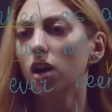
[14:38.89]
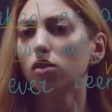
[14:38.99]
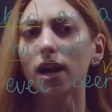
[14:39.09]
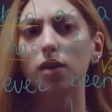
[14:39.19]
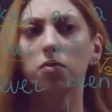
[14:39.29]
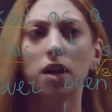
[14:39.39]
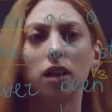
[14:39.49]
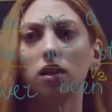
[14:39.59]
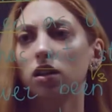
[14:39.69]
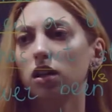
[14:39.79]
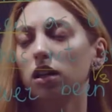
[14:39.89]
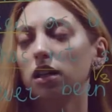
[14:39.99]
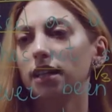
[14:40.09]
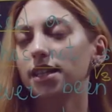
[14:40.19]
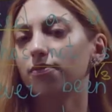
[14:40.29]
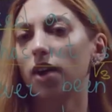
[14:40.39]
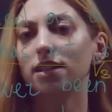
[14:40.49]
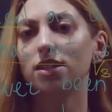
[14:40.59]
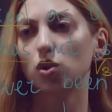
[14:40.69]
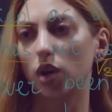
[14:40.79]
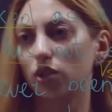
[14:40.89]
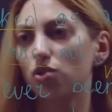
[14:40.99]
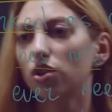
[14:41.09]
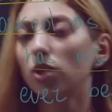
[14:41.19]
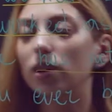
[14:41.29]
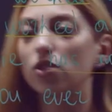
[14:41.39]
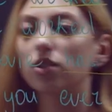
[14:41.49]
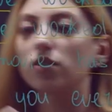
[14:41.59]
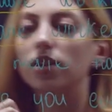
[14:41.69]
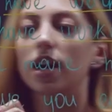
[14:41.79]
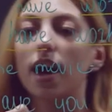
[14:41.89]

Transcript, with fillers: Okay, well, let's find the structure, which is